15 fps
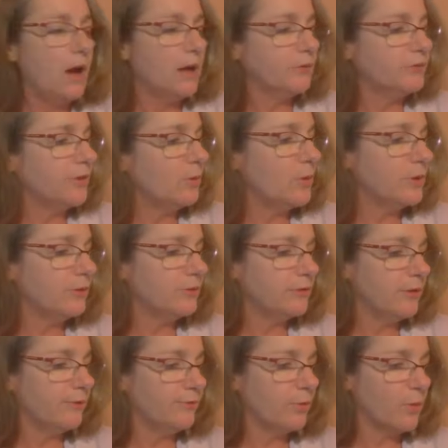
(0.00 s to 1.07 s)
so on and
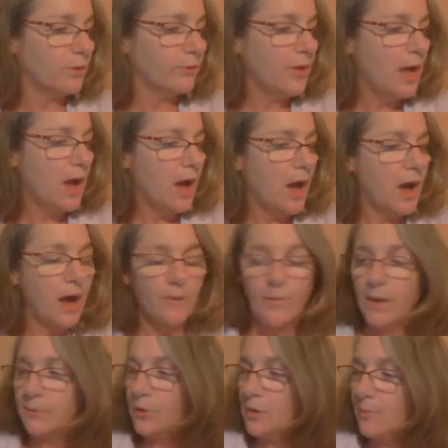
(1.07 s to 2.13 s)
so forth.
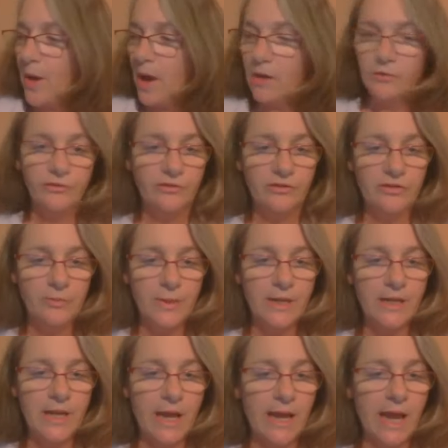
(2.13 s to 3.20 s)
I'm going to pause just a
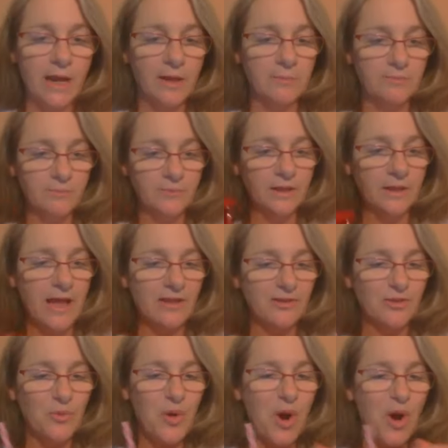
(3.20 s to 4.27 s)
minute. I got a
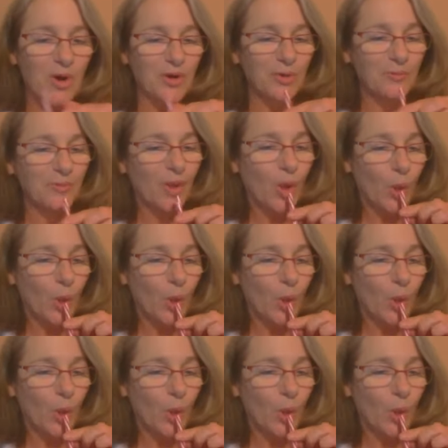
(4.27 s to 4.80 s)
glass of water.